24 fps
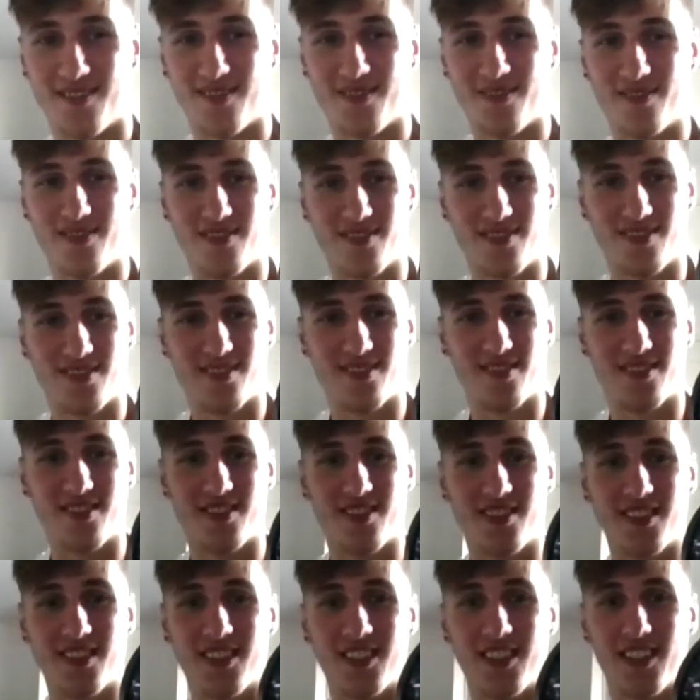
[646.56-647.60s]
interesting.
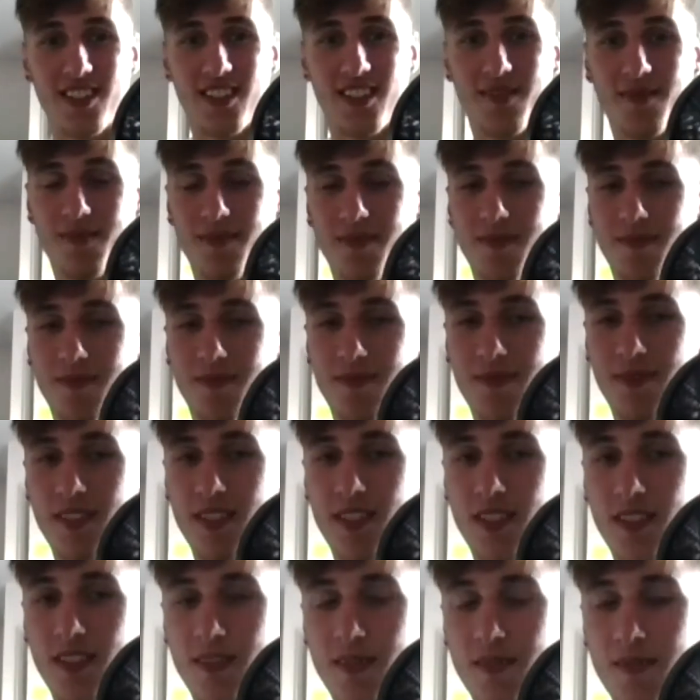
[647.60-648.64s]
So you know,
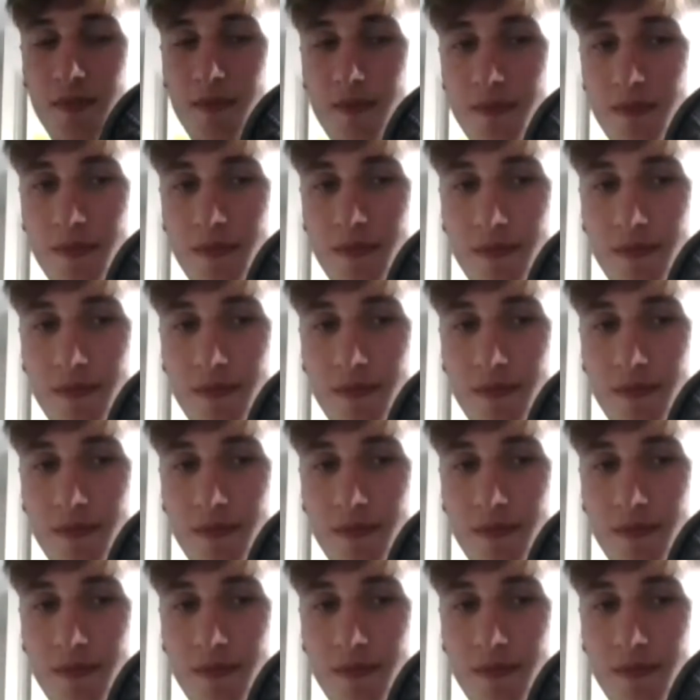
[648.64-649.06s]
also on that,